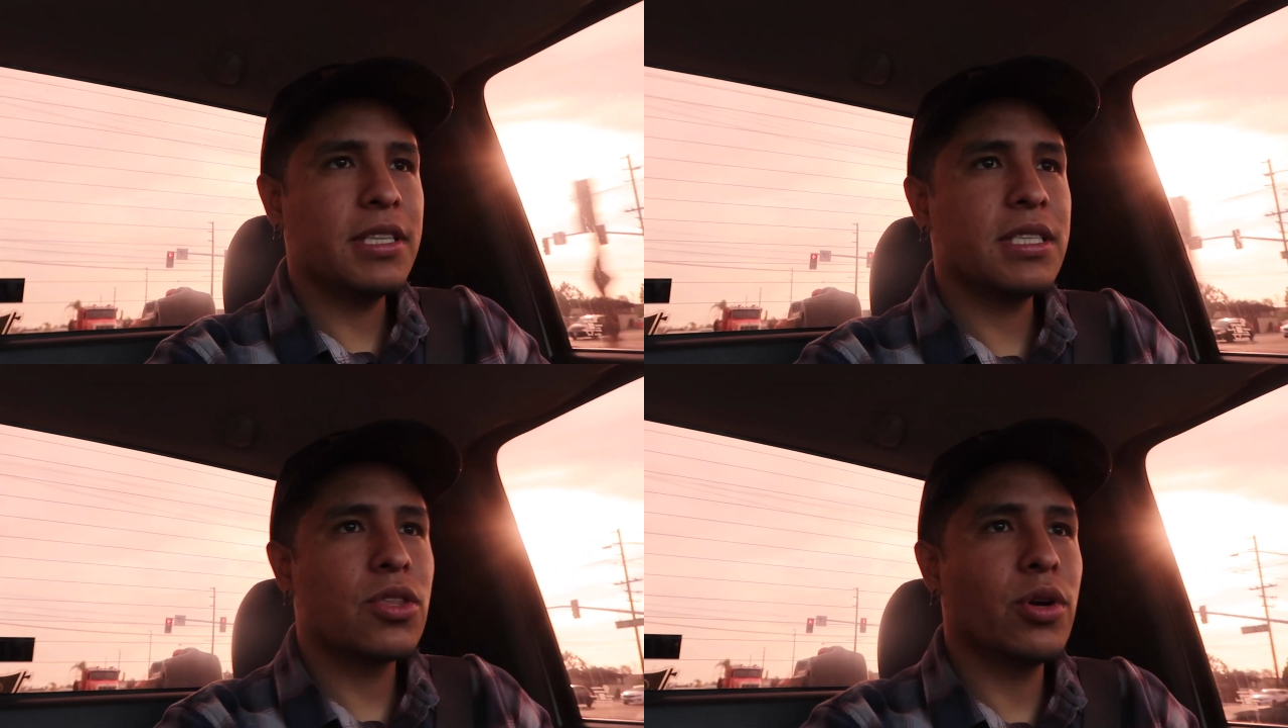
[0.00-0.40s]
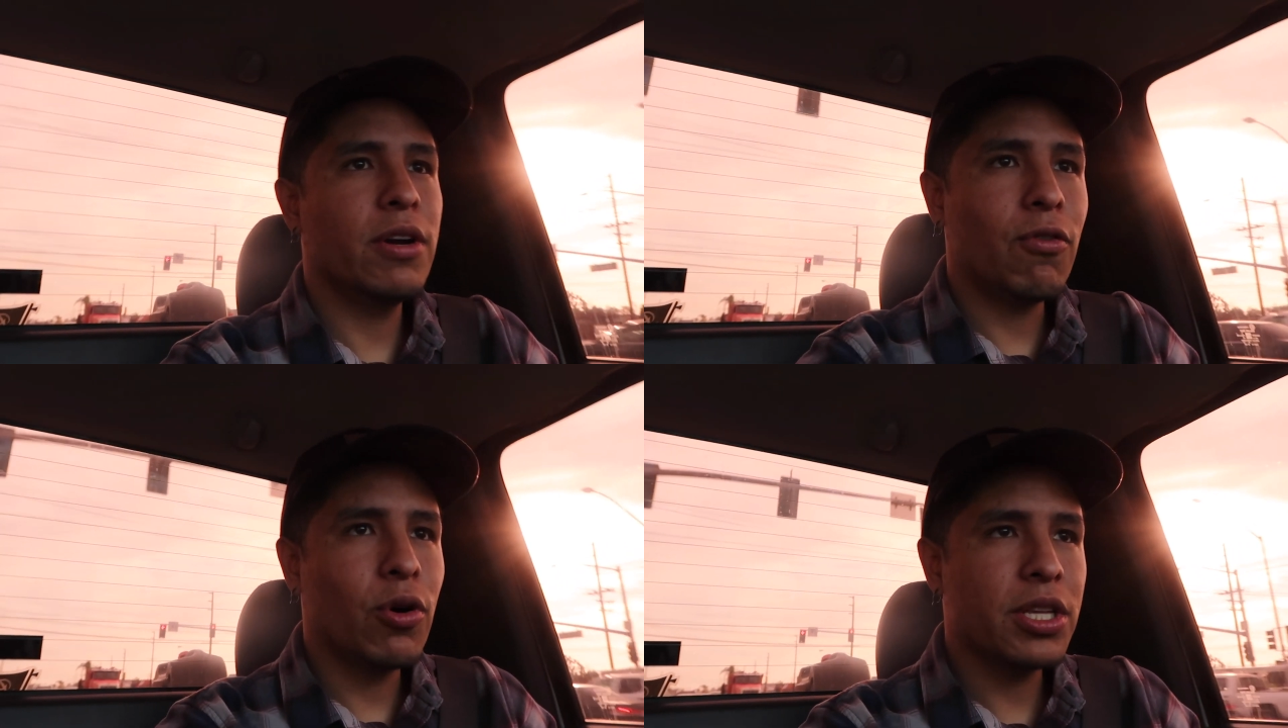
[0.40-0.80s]
It's
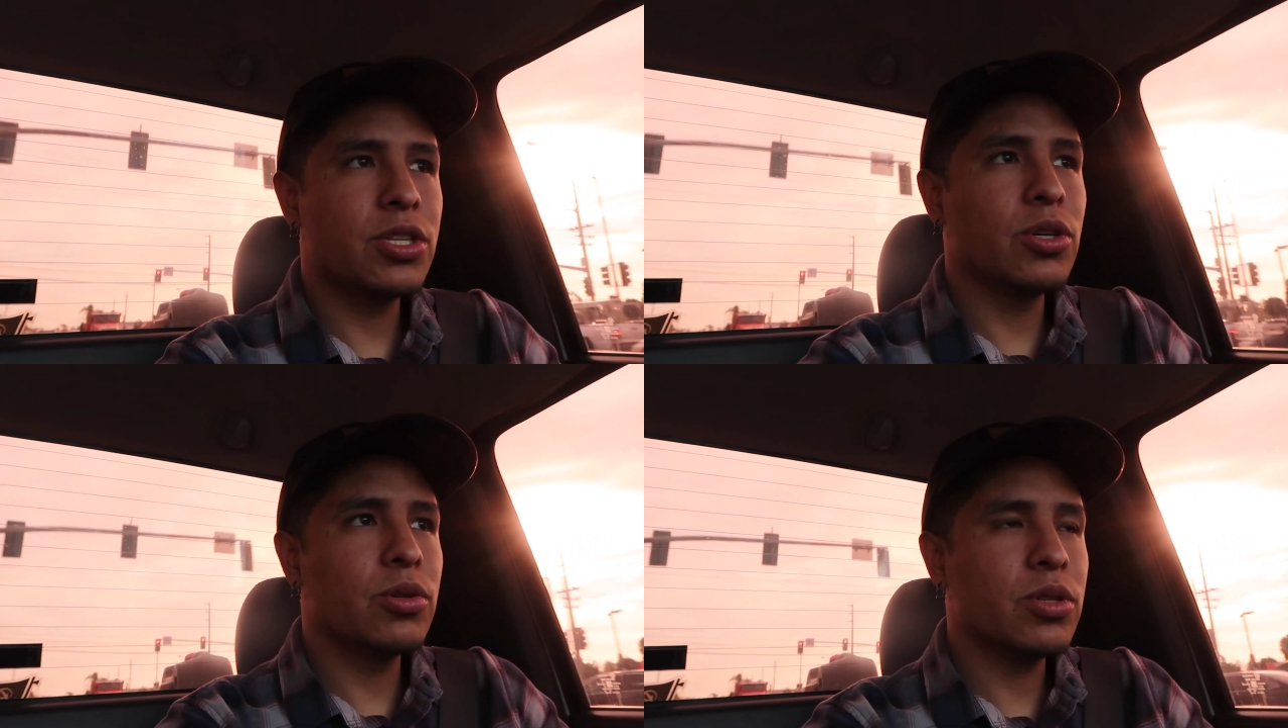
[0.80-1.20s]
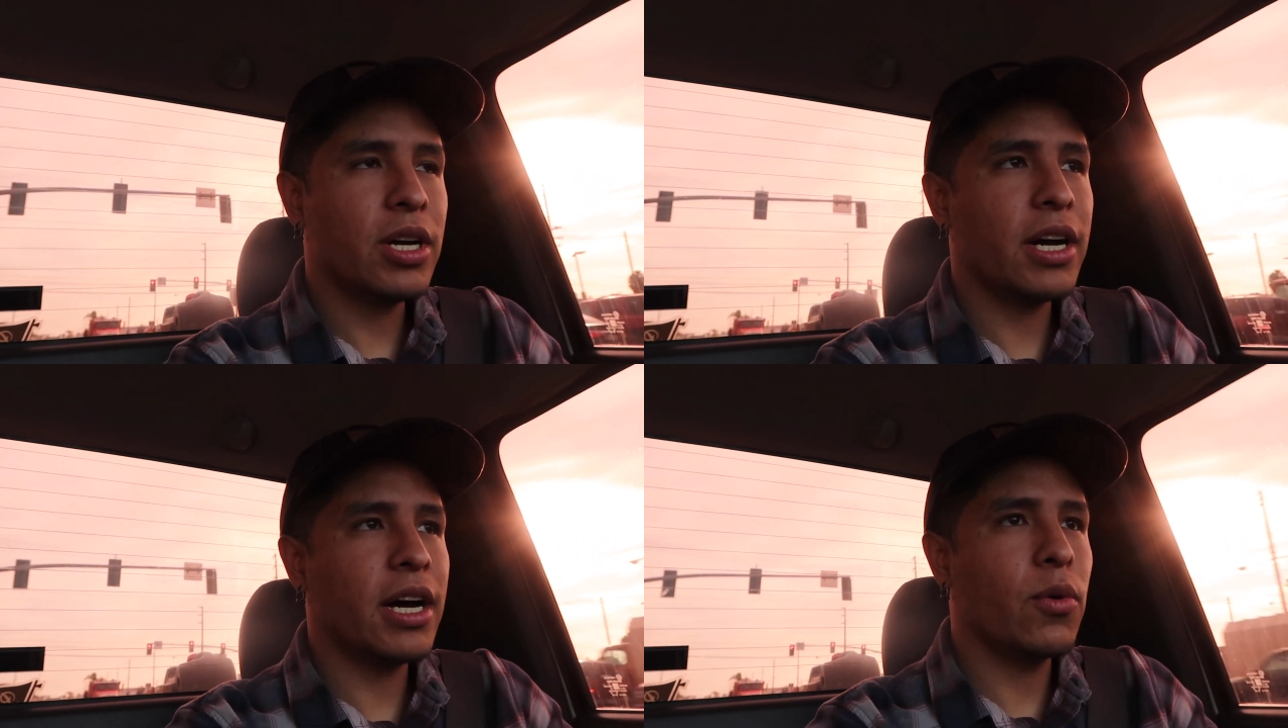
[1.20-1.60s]
3:42, so
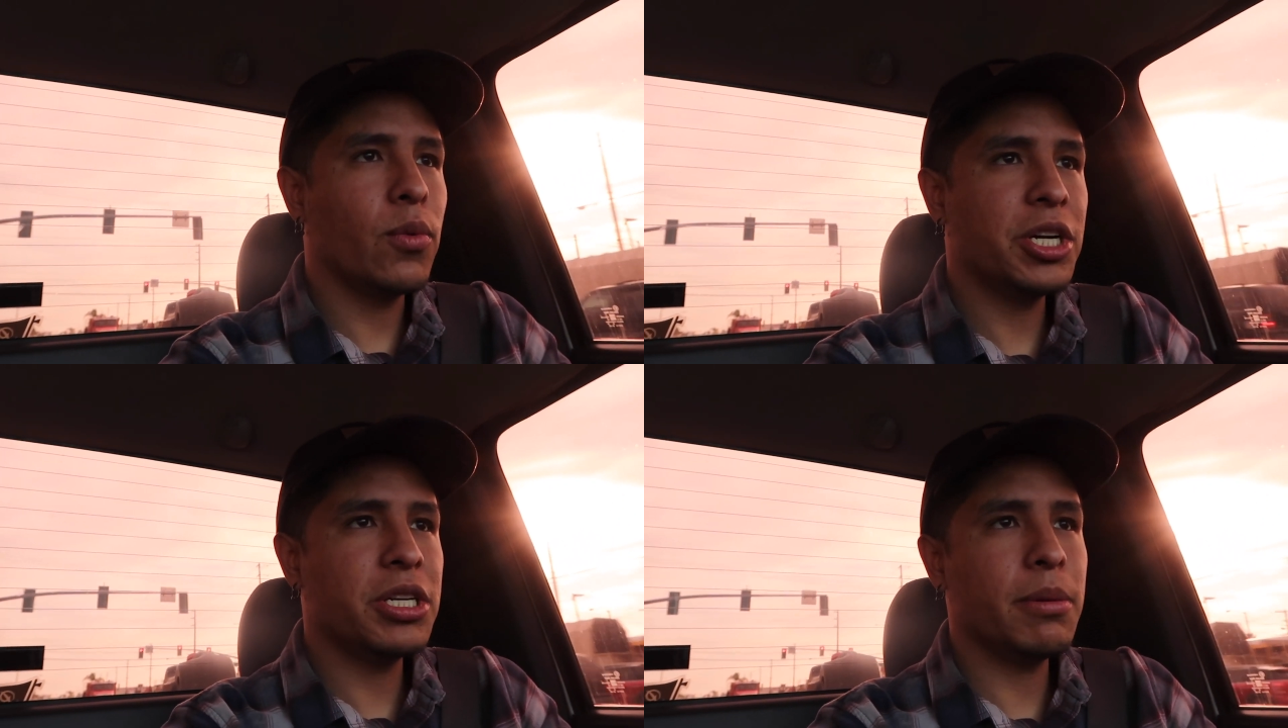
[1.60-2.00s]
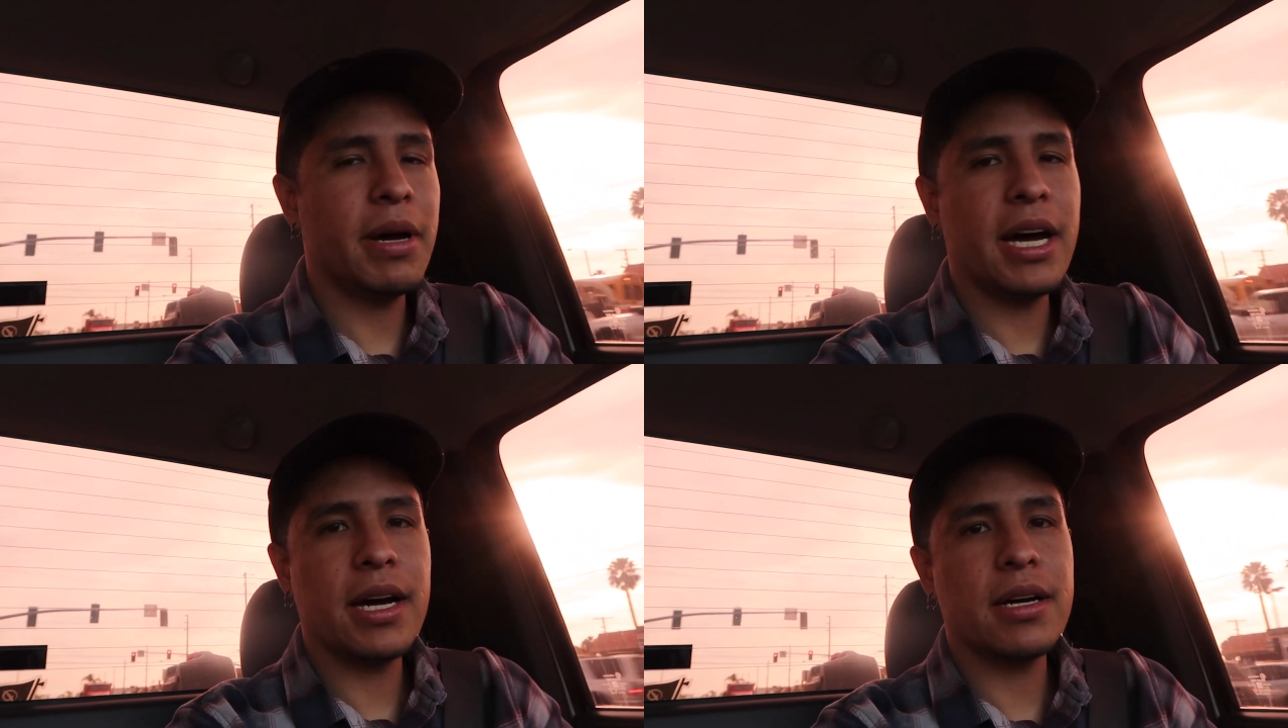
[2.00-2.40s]
now I gotta rush it
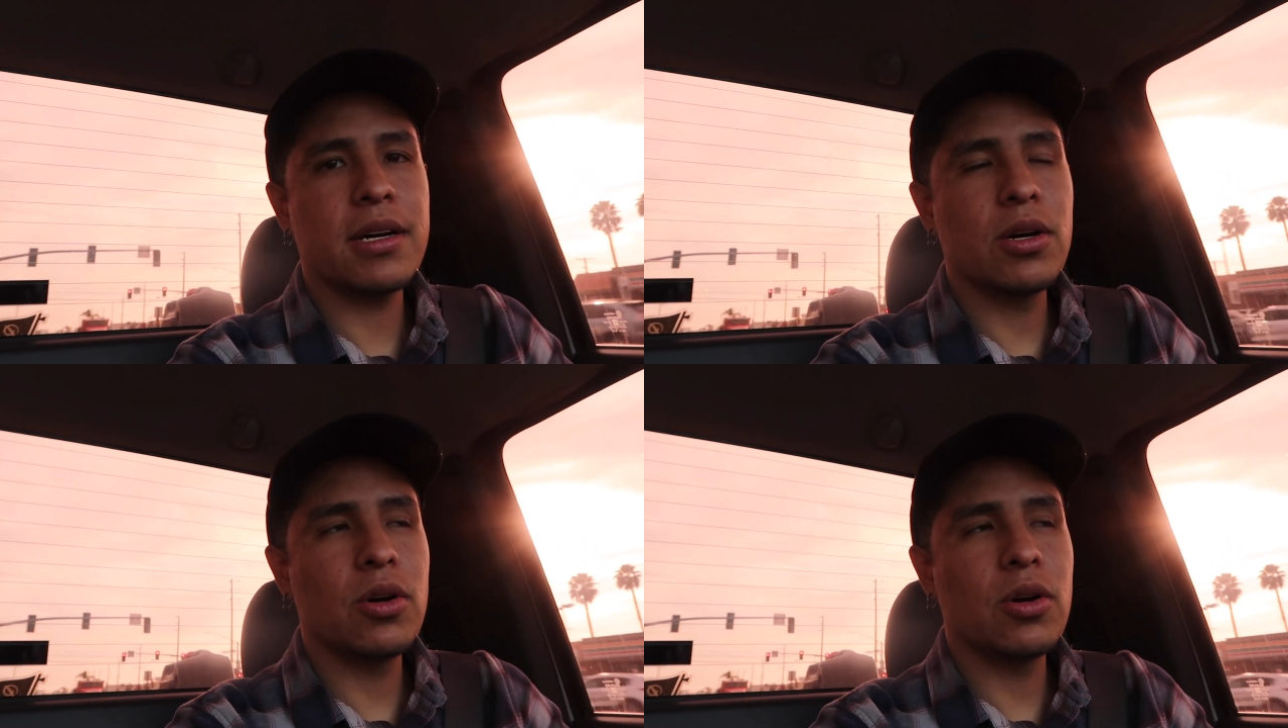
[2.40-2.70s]
back,